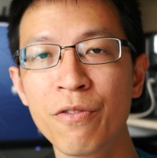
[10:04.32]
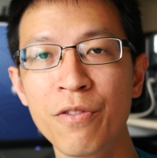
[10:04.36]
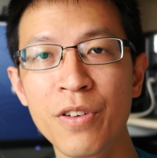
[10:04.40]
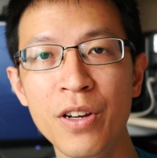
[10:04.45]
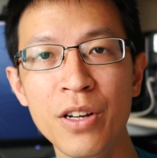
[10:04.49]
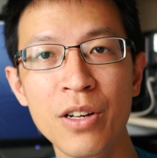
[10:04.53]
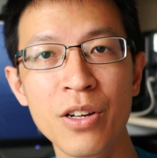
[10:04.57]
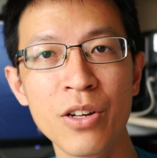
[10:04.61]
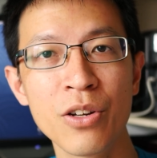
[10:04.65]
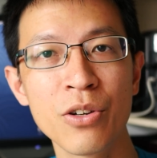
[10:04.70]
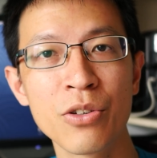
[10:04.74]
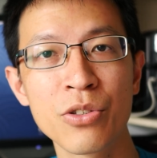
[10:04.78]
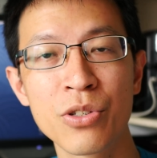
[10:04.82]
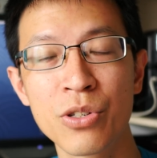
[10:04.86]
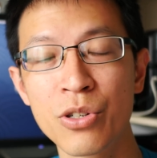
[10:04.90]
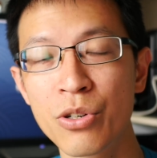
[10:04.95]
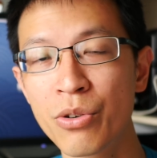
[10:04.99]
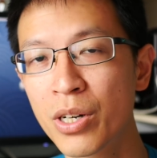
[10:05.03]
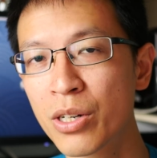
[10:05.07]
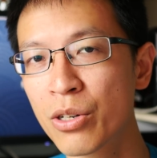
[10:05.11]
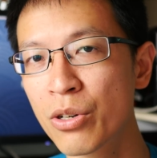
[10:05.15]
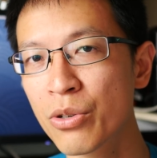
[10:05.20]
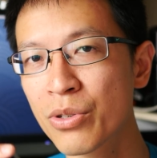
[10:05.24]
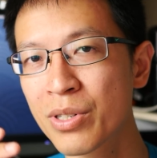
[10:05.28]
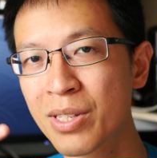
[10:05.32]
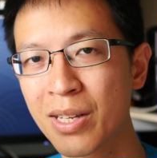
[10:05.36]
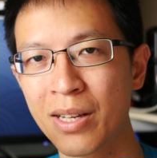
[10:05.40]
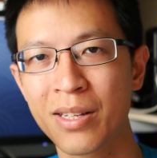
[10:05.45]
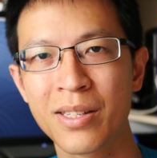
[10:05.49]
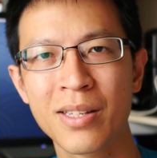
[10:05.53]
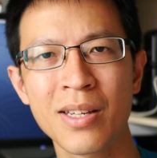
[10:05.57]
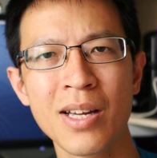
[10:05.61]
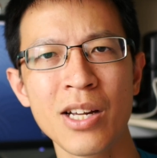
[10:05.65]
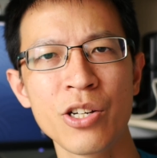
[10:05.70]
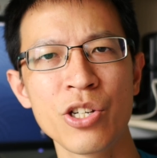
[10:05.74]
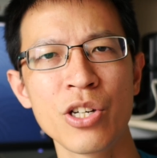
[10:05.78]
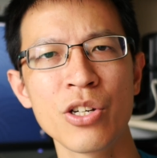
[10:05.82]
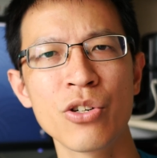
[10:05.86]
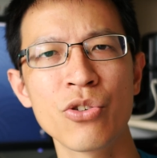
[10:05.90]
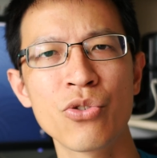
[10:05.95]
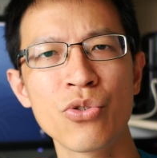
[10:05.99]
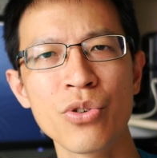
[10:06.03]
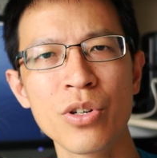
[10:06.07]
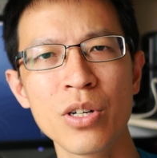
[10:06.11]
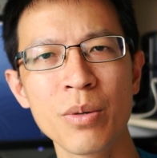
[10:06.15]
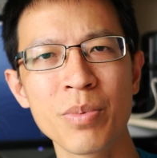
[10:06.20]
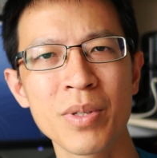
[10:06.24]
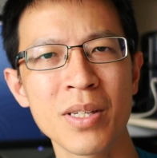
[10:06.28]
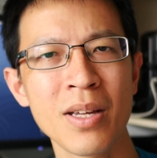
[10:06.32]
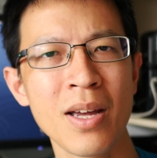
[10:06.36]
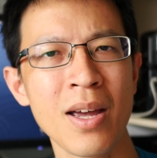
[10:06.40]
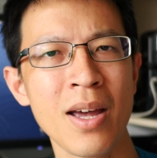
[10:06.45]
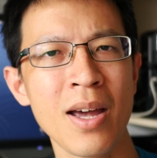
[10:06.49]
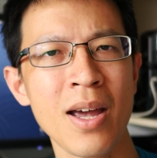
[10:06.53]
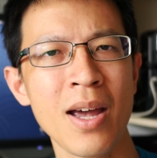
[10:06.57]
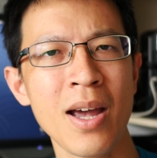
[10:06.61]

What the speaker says: videos during those sketching trips,